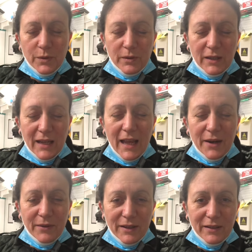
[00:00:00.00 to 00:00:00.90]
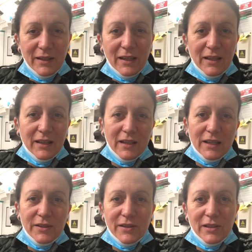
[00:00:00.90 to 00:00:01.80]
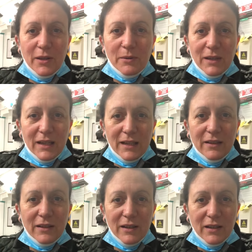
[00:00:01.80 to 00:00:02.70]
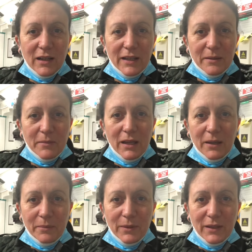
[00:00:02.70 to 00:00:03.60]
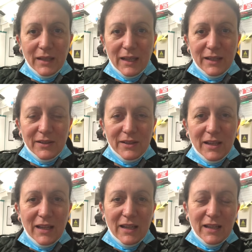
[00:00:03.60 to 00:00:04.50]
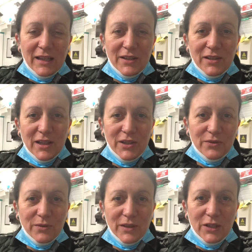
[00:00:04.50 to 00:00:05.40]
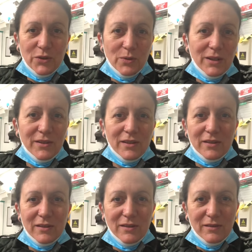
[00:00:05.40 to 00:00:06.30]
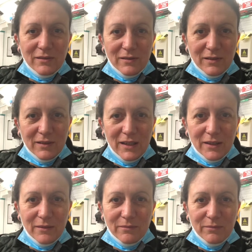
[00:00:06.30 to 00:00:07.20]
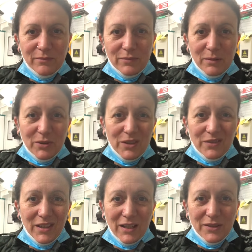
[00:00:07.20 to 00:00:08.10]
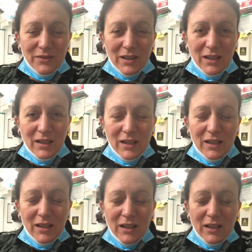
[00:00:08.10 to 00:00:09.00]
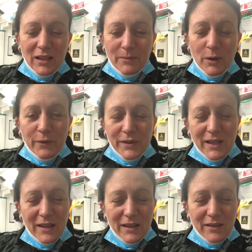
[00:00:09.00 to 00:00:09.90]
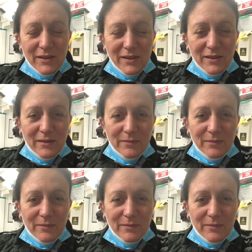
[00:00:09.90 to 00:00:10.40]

air in and slowly guide them up, and it's nicer on their joints and, you know, pretty much everything else really. Obviously there's